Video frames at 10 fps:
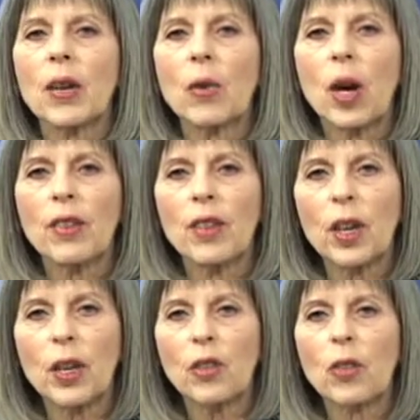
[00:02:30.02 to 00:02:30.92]

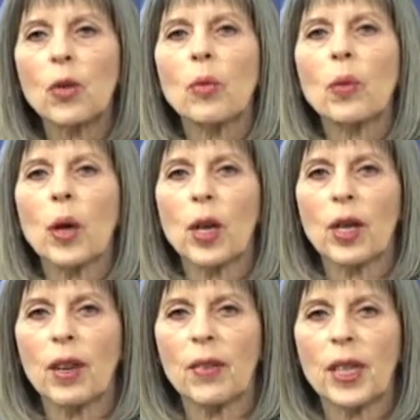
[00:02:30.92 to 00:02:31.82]
cross-cultural
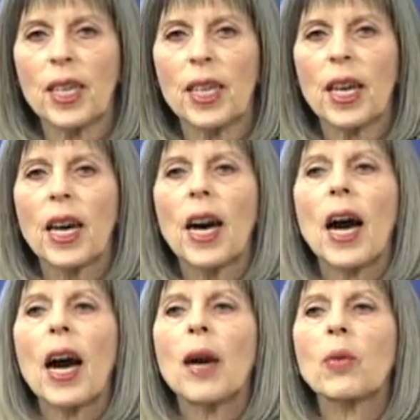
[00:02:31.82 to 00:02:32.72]
part of it,
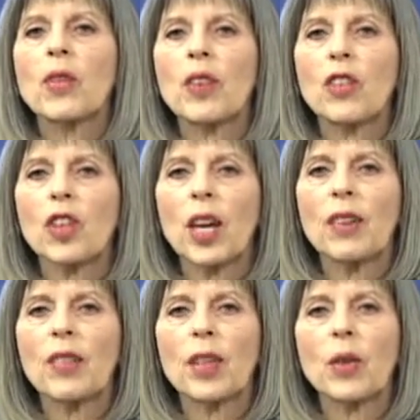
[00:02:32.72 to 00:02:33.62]
I would
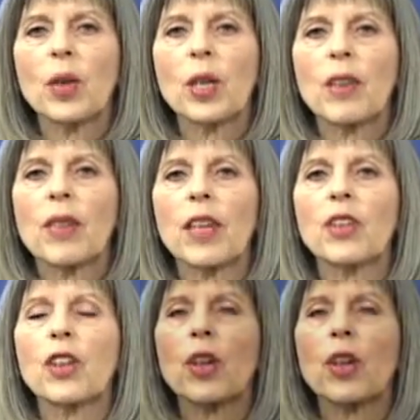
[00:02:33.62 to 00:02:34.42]
suggest an organization